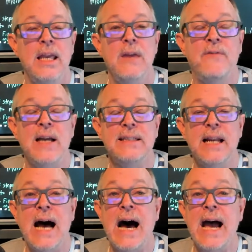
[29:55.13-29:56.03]
If I
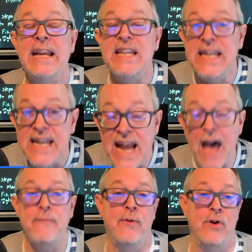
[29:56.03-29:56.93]
said, I
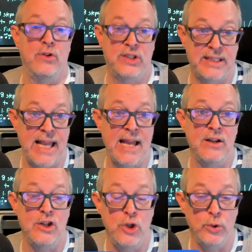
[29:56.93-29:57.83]
never
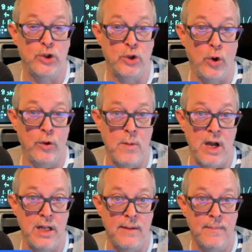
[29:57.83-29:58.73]
said you stole the
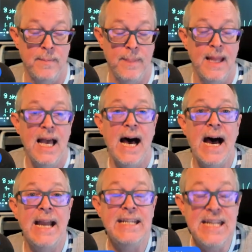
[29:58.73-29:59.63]
money.
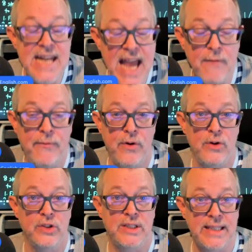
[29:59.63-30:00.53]
I
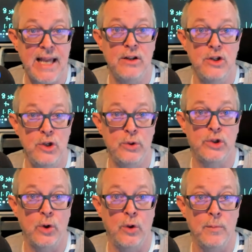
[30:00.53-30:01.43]
never said you
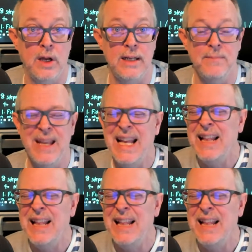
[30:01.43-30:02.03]
stole the money.